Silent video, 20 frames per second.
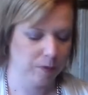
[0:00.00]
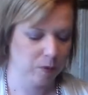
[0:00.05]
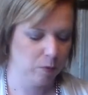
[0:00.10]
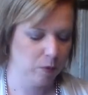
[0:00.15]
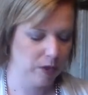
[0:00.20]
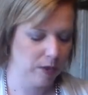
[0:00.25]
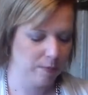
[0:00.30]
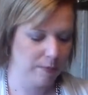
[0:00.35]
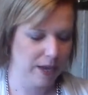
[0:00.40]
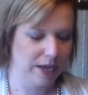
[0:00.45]

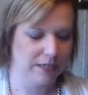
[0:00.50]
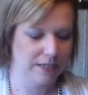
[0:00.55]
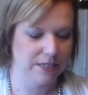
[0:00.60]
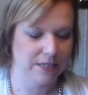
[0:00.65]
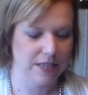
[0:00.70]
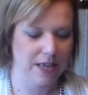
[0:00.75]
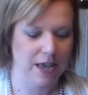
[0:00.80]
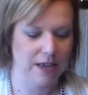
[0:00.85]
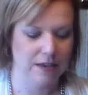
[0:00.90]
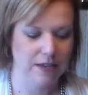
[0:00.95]
We'll get back
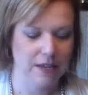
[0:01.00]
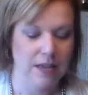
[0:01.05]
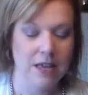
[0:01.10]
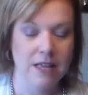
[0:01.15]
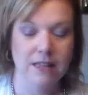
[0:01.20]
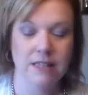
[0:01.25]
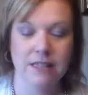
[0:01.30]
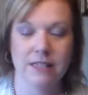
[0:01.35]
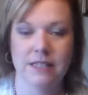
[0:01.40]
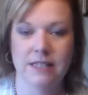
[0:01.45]
to that.
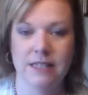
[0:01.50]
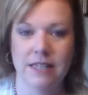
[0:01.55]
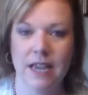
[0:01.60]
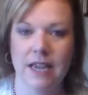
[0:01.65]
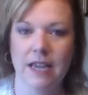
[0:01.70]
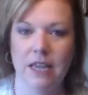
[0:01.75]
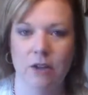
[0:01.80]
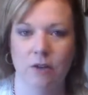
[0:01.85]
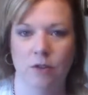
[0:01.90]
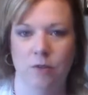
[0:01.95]
The
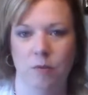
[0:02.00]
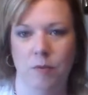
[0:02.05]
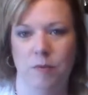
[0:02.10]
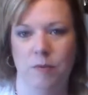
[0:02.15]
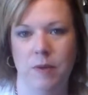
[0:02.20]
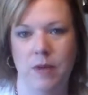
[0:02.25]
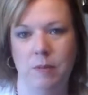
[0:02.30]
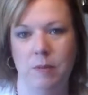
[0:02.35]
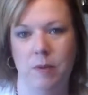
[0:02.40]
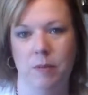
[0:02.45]
second group
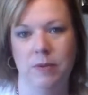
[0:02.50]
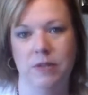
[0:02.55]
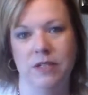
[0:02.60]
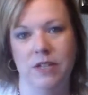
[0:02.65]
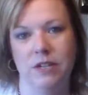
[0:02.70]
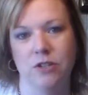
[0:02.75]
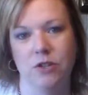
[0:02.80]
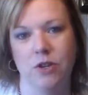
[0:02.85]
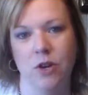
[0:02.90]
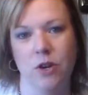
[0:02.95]
of people
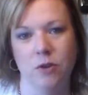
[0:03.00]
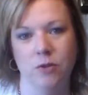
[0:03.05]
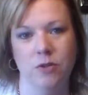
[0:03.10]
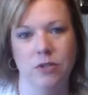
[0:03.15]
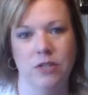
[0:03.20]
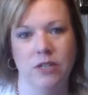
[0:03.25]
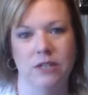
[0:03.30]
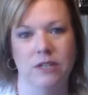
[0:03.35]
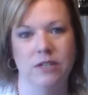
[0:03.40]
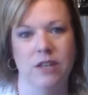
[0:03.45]
besides your
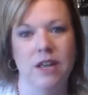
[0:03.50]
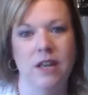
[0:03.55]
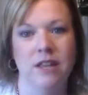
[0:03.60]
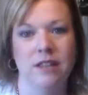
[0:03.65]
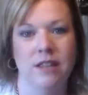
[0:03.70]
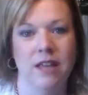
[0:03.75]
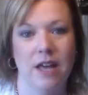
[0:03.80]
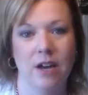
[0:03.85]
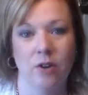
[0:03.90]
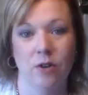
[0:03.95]
hostess
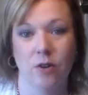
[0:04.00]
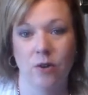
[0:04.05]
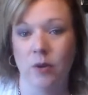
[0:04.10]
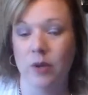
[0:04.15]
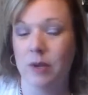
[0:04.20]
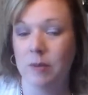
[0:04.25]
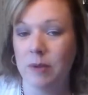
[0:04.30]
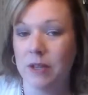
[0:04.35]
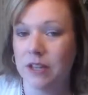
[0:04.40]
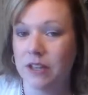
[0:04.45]
that are
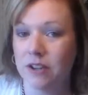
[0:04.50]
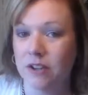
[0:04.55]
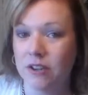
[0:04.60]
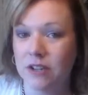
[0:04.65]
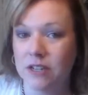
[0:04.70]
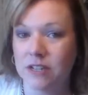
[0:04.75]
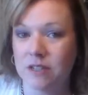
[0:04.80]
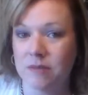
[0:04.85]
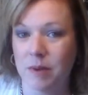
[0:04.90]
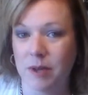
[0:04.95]
going to be
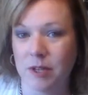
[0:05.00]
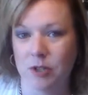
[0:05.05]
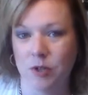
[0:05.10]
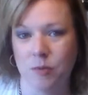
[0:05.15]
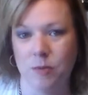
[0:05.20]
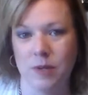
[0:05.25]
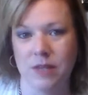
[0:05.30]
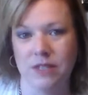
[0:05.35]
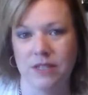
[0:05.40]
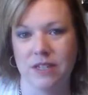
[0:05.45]
curious about
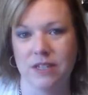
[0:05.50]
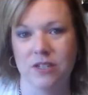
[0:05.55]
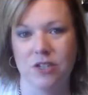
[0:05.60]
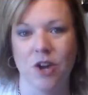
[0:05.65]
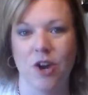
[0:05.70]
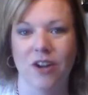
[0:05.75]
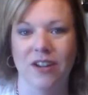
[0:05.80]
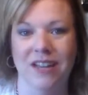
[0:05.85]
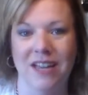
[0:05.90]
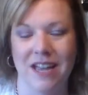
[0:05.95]
your business
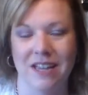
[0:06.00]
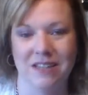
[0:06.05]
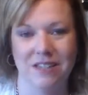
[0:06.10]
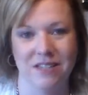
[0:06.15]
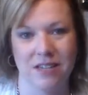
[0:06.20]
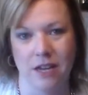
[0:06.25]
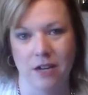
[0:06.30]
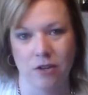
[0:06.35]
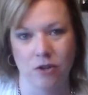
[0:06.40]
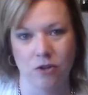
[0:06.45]
are
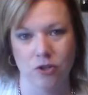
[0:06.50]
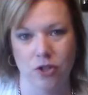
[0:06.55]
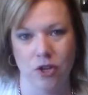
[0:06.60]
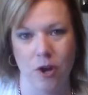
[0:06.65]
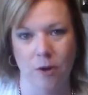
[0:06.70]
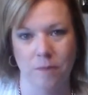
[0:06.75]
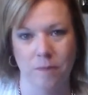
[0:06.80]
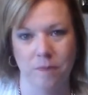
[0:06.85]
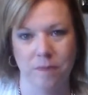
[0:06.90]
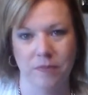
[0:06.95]
guests at your
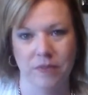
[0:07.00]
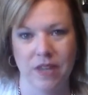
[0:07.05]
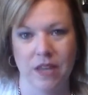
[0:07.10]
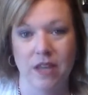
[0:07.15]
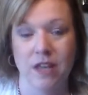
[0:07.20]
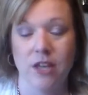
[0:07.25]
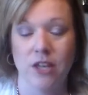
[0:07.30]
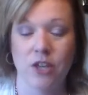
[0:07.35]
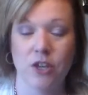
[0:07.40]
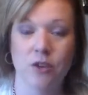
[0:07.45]
show.
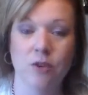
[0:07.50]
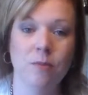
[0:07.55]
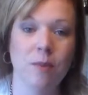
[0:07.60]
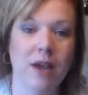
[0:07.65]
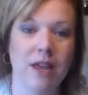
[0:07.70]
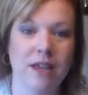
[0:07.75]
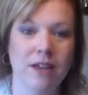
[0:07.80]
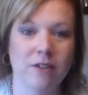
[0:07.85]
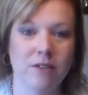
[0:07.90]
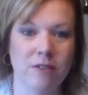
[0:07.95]
You
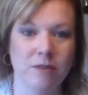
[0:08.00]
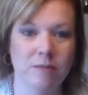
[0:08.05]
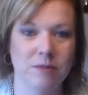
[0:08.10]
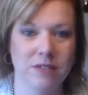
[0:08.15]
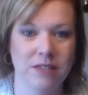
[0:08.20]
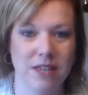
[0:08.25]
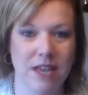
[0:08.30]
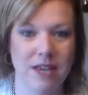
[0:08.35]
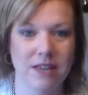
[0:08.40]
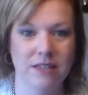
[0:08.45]
might hear them
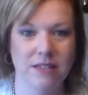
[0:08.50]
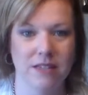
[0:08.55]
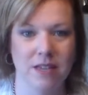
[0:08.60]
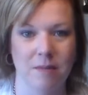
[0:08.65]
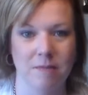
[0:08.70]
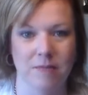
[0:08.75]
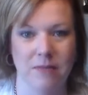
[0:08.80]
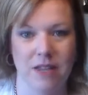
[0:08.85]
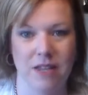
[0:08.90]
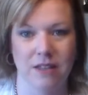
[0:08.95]
say
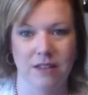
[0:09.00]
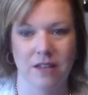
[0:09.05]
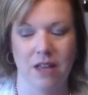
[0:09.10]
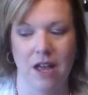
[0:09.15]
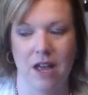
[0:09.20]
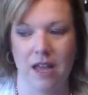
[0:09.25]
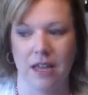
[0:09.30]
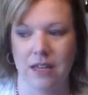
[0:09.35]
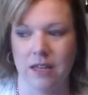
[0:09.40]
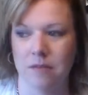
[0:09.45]
something
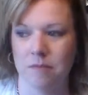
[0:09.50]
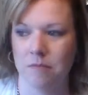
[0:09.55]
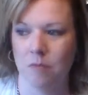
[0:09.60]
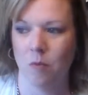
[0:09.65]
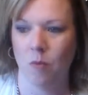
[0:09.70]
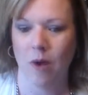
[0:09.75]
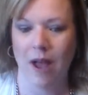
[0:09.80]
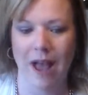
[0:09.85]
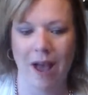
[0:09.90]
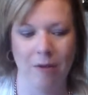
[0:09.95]
like,
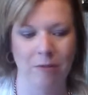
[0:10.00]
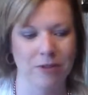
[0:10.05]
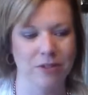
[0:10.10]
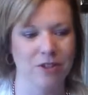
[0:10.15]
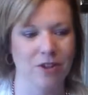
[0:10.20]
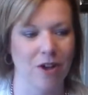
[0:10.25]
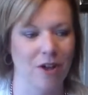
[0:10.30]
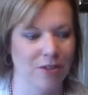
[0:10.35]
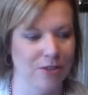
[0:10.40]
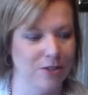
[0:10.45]
wow,
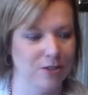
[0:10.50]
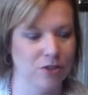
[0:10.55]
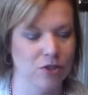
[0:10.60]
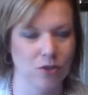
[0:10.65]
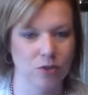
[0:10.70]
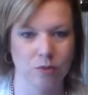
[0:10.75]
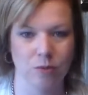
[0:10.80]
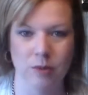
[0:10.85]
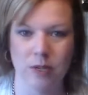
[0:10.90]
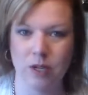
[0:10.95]
is all this
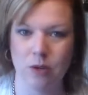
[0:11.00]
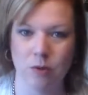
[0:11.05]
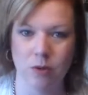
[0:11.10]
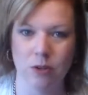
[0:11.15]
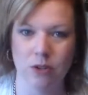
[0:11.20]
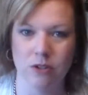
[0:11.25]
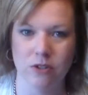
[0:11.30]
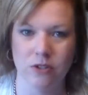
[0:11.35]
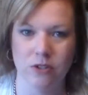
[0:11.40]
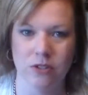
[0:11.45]
jewelry
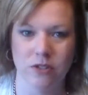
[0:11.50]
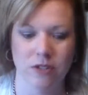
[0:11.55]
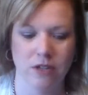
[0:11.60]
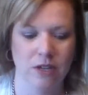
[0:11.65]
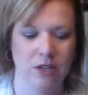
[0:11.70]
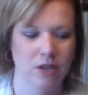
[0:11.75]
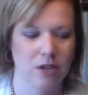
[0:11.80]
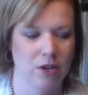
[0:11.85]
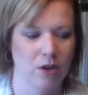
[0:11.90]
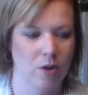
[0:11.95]
yours?
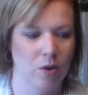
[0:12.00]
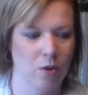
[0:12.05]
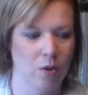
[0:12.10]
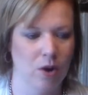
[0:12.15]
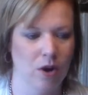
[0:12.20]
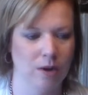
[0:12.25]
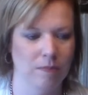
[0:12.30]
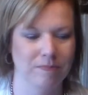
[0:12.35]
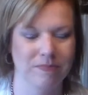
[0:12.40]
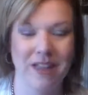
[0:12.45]

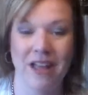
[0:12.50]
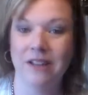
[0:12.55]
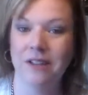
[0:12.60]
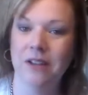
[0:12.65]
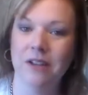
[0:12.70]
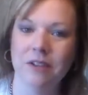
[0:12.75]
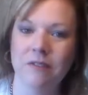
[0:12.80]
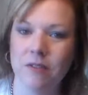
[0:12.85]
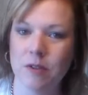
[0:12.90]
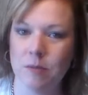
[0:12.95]
Or how
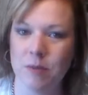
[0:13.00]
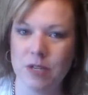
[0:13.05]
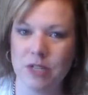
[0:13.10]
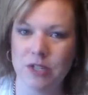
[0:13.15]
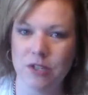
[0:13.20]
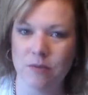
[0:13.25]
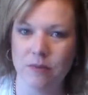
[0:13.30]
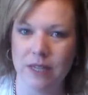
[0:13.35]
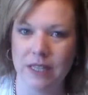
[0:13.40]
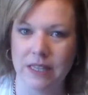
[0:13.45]
long have you been
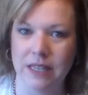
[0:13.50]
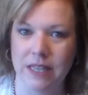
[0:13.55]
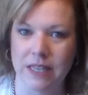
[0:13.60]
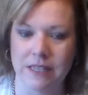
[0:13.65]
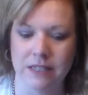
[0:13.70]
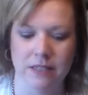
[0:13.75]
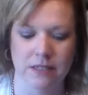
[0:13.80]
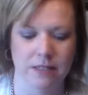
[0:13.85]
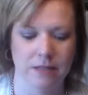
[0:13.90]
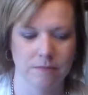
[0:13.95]
doing
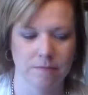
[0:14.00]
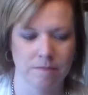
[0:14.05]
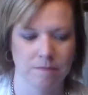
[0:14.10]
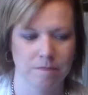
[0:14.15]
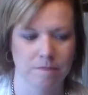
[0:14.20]
this?